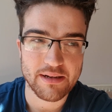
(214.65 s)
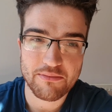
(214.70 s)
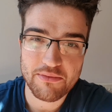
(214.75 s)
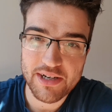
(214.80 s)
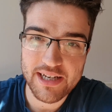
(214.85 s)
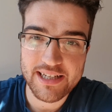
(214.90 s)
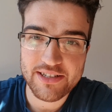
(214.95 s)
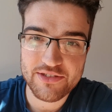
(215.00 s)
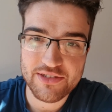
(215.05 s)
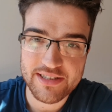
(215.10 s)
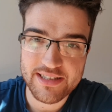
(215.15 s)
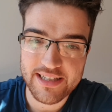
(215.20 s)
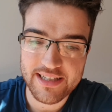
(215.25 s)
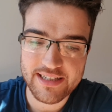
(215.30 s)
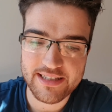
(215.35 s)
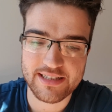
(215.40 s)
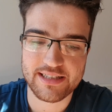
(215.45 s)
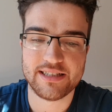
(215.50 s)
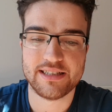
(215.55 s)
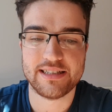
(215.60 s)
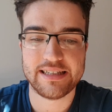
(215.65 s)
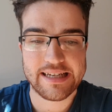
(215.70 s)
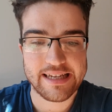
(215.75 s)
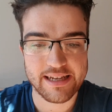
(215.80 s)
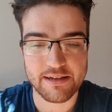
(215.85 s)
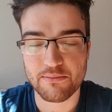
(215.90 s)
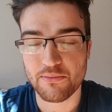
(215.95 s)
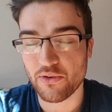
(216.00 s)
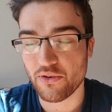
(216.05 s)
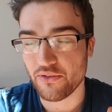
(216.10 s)
I'm really interested to
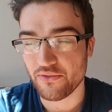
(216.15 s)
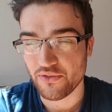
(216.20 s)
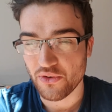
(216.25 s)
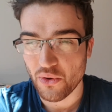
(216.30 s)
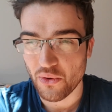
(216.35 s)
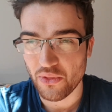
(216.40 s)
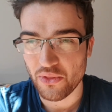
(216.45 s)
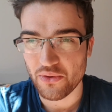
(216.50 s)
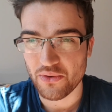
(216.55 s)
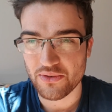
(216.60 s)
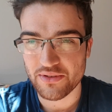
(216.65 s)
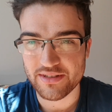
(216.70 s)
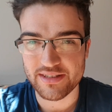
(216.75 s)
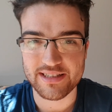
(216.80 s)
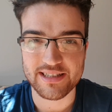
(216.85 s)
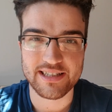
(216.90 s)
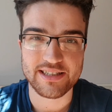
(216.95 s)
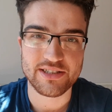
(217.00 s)
hear more of your thoughts